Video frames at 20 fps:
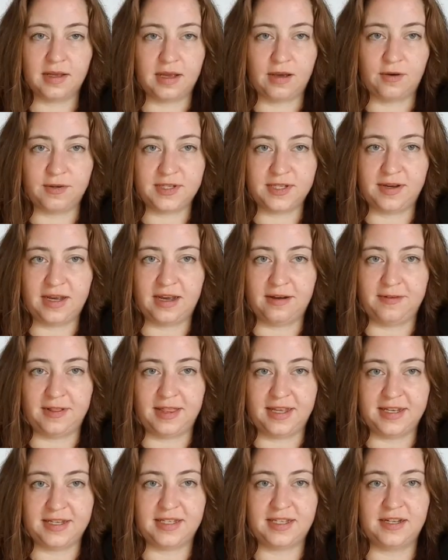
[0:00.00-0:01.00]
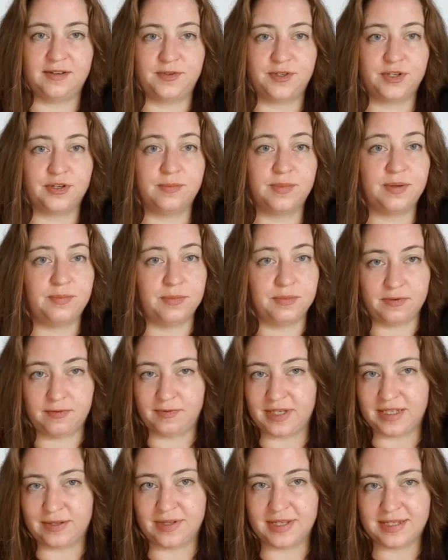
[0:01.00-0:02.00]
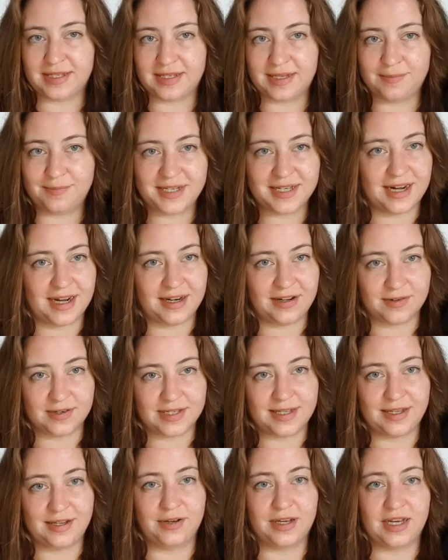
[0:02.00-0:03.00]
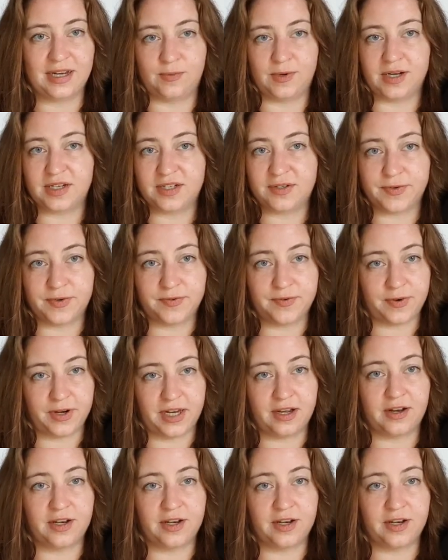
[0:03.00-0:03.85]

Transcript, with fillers: I also have a list of German movies with subtitles that you can watch for free